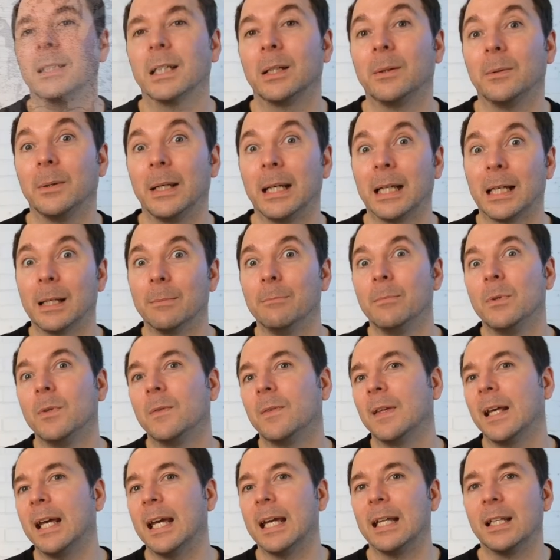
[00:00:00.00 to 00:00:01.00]
so it can move
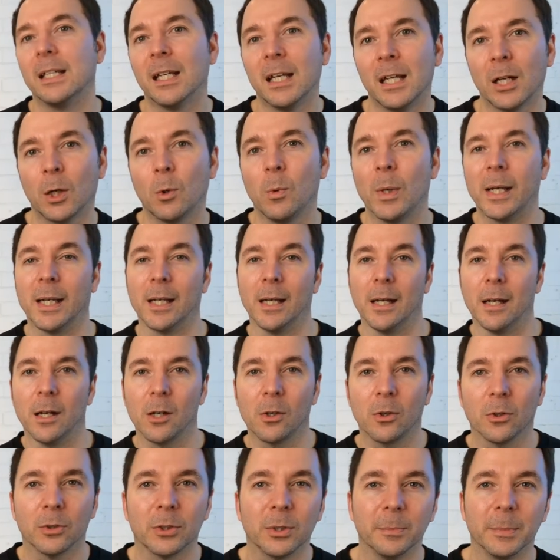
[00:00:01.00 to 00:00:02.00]
the head quicker
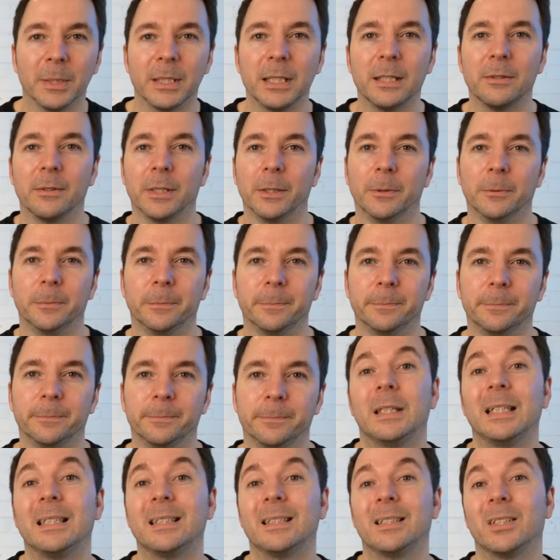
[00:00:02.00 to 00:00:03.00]
across the material.
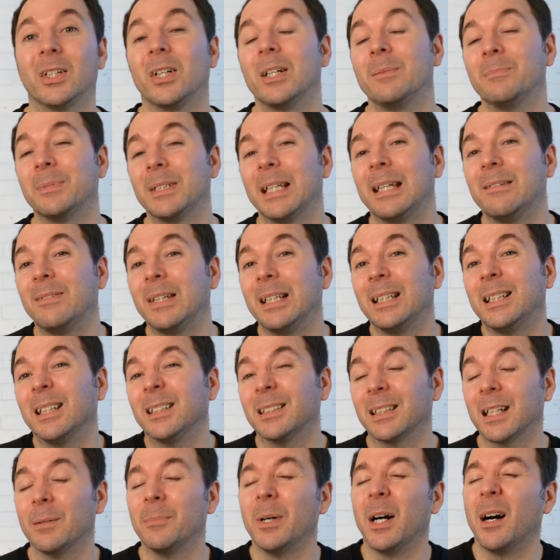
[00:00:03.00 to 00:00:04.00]
This time saving
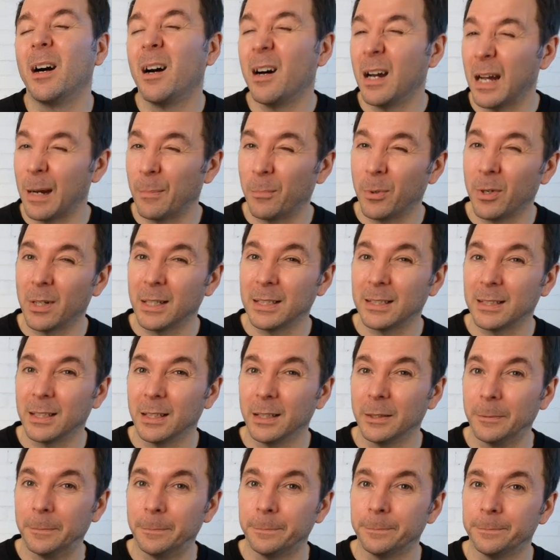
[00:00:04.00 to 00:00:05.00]
does come at a higher price
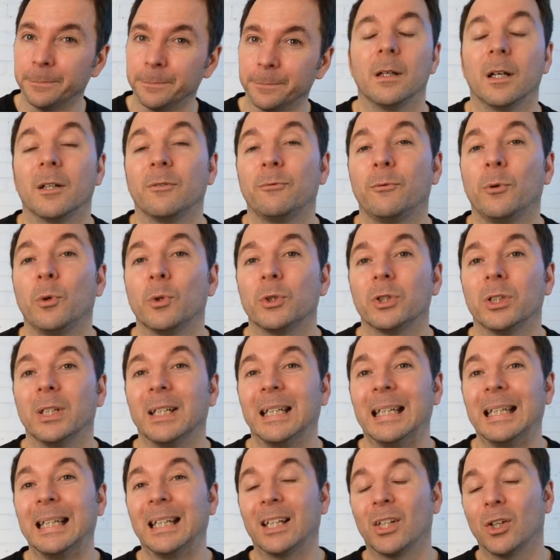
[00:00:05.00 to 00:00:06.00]
though.
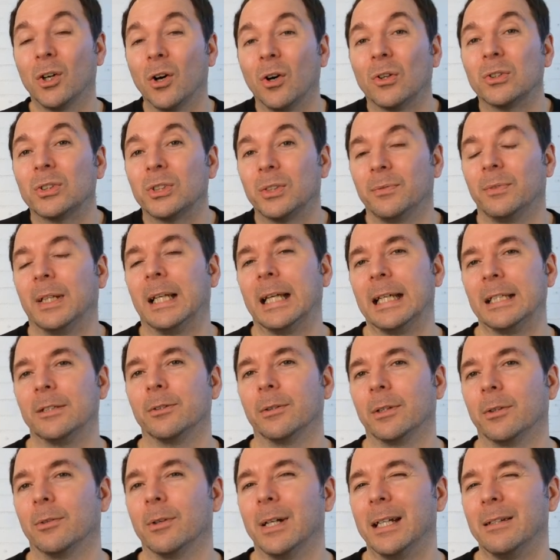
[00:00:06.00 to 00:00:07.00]
Unfortunately, the cost of a laser
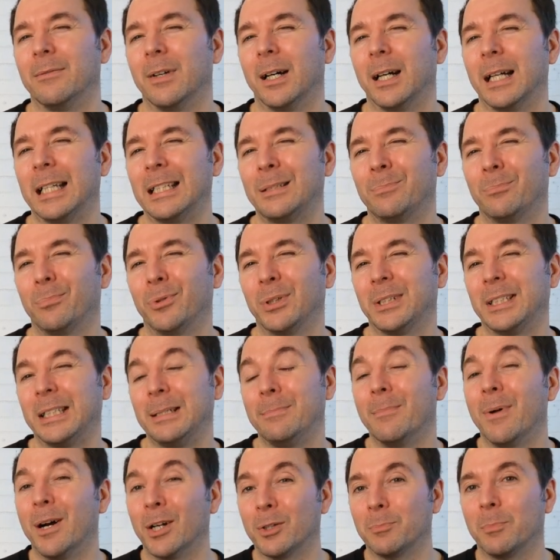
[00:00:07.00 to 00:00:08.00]
engraver is pretty
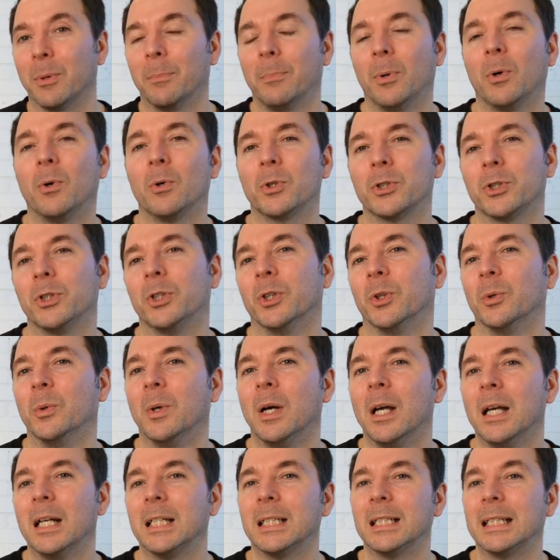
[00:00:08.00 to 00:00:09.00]
much proportional
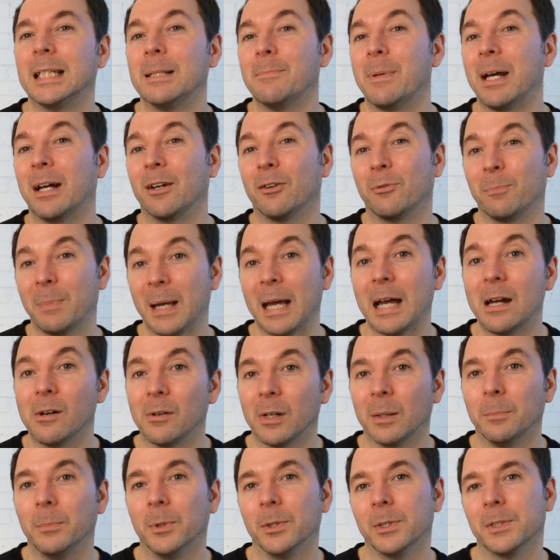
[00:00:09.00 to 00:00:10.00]
to the amount of power
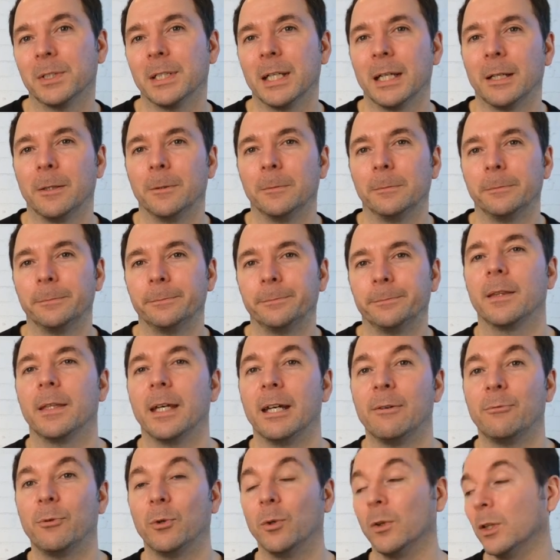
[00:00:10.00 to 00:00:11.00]
it puts out.
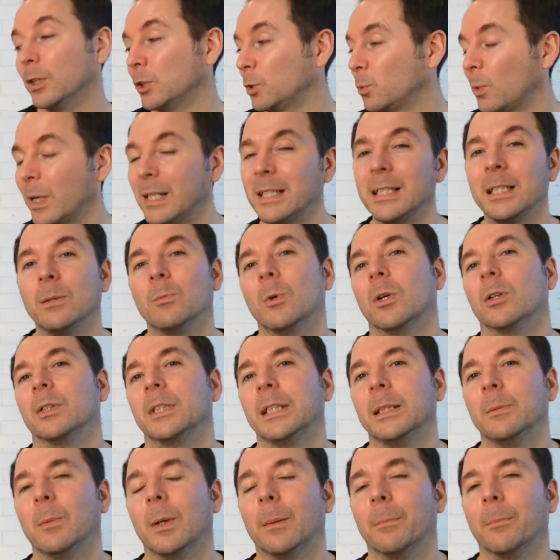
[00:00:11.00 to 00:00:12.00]
Therefore, the 20 watt
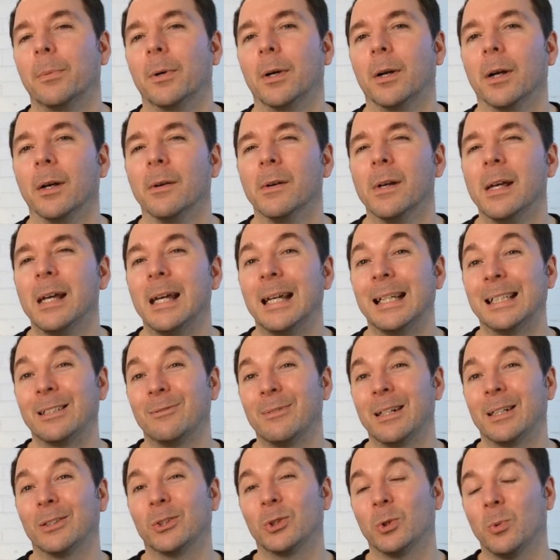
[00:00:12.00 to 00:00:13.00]
D1 Pro is
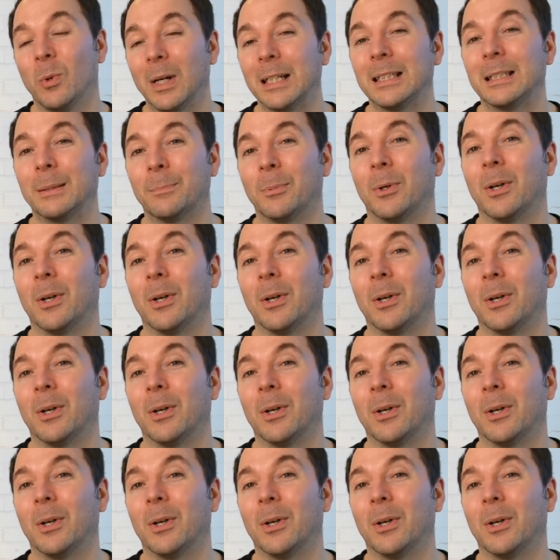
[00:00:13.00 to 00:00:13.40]
around twice the